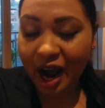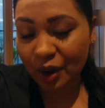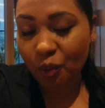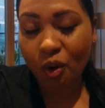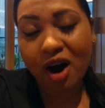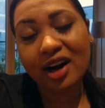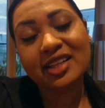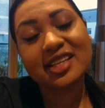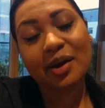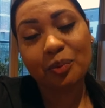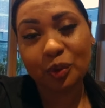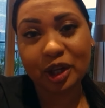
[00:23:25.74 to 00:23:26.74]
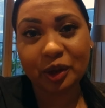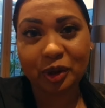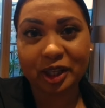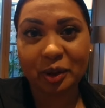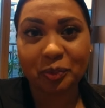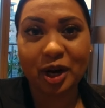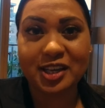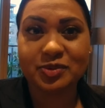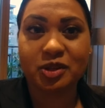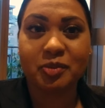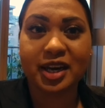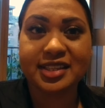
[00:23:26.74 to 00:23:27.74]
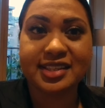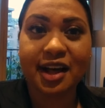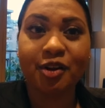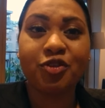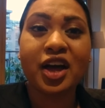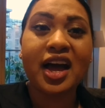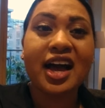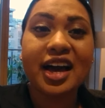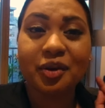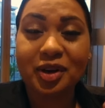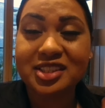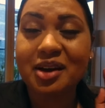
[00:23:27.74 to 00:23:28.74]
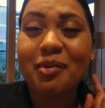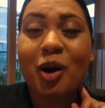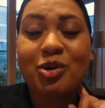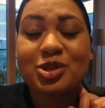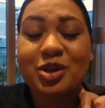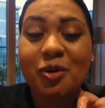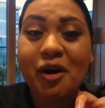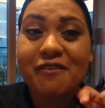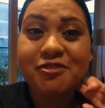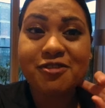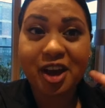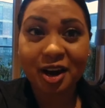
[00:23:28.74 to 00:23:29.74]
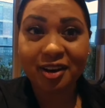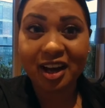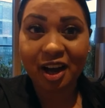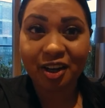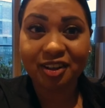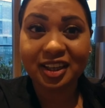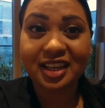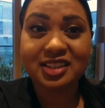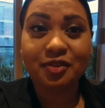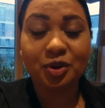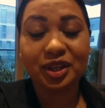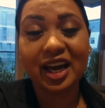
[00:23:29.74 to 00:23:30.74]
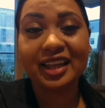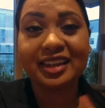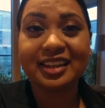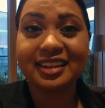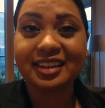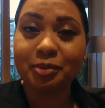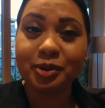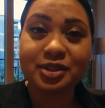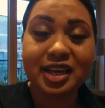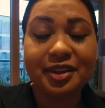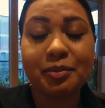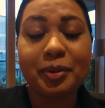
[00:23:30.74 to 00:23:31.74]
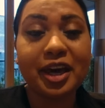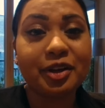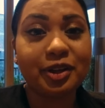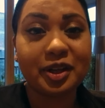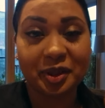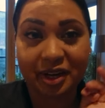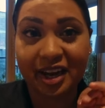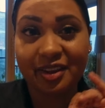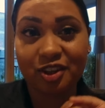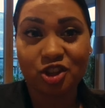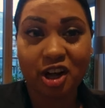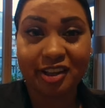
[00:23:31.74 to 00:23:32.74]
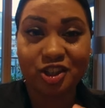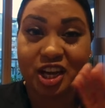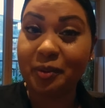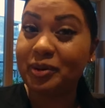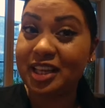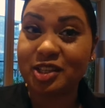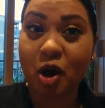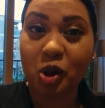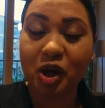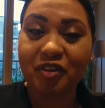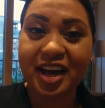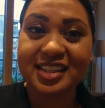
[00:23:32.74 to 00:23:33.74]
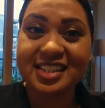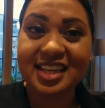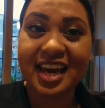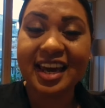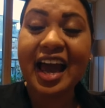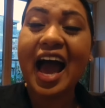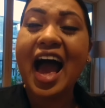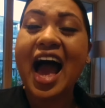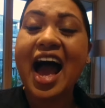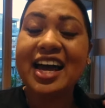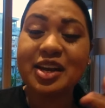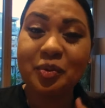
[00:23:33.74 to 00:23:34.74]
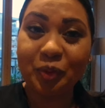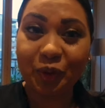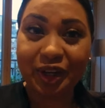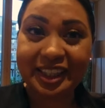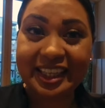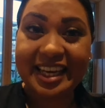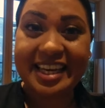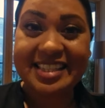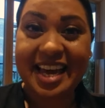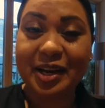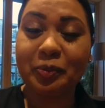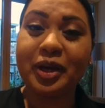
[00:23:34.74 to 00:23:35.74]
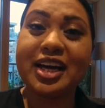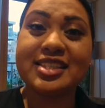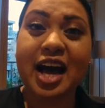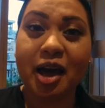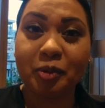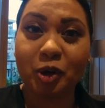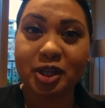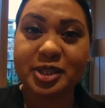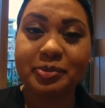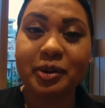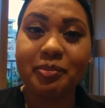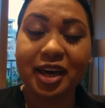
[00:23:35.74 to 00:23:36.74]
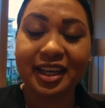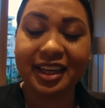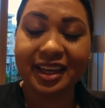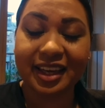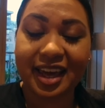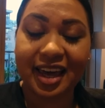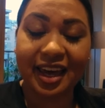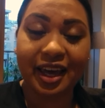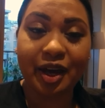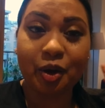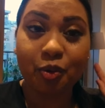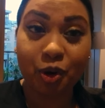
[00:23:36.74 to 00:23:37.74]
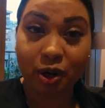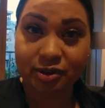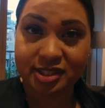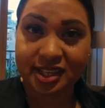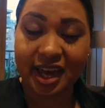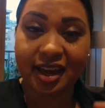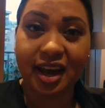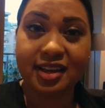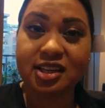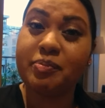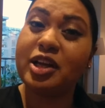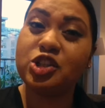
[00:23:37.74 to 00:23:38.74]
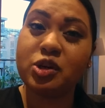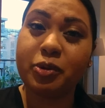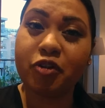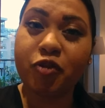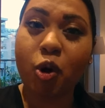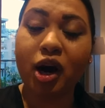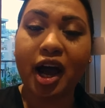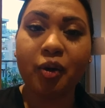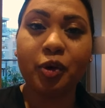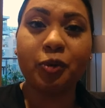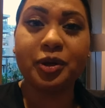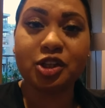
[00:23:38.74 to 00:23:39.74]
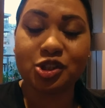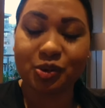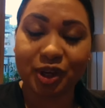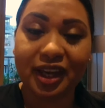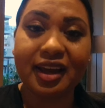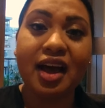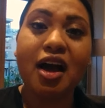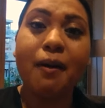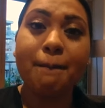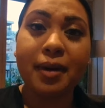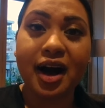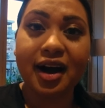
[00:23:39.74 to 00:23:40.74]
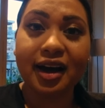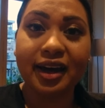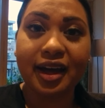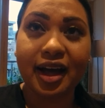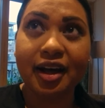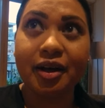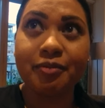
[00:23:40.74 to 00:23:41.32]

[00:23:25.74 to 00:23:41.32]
I walked. I'm really, really impressed with myself. Anyways, I'm also very hungry because I've only had little nibbles. I had the bagel and then I had the chocolate shake, but that's all I've had today. And I'm really excited because I'm going to be making a roast again. As I mentioned before, I will be doing my